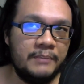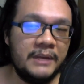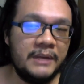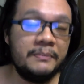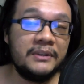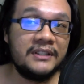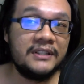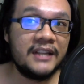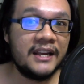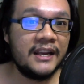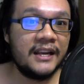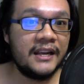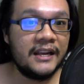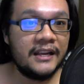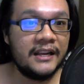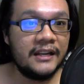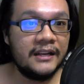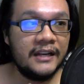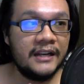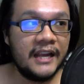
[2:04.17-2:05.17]
People
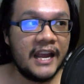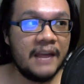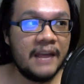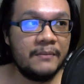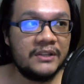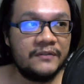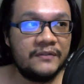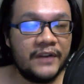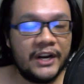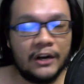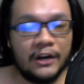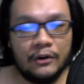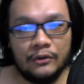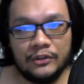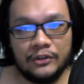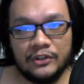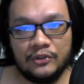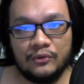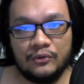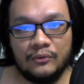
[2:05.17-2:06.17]
say the game is very
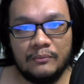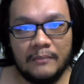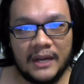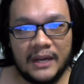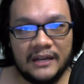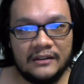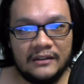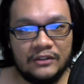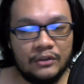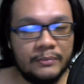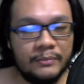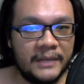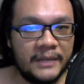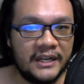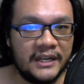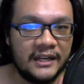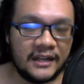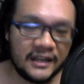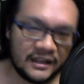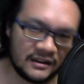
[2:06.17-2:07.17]
close to Super
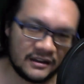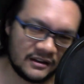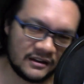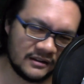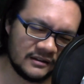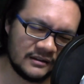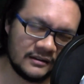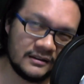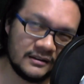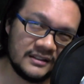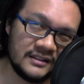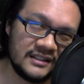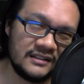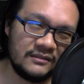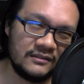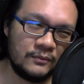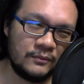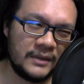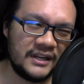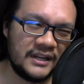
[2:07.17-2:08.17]
Monday Night. Is
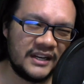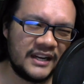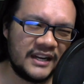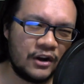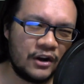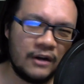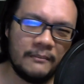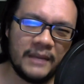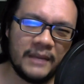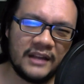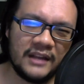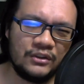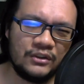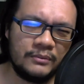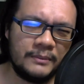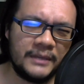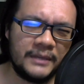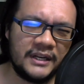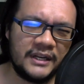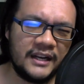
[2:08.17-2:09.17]
it Monday Night Combat?
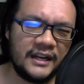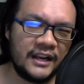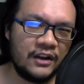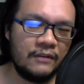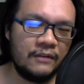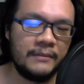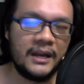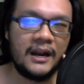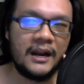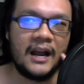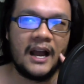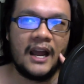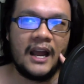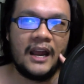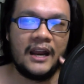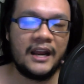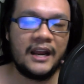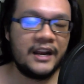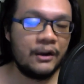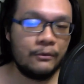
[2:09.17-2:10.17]
Super Monday Night Combat?
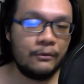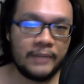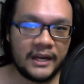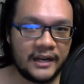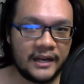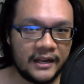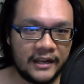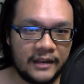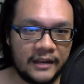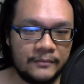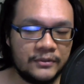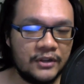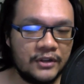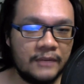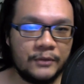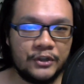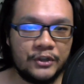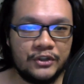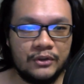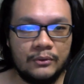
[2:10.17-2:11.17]
I never played that game,
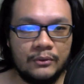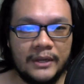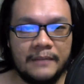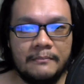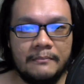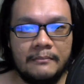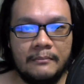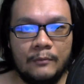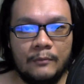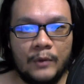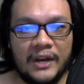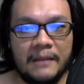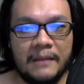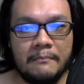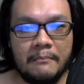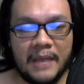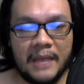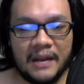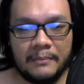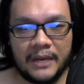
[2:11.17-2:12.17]
so I'm not sure what
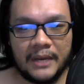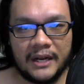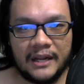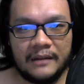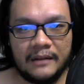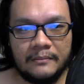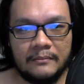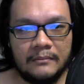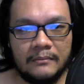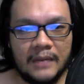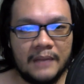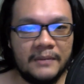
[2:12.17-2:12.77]
it meant by that.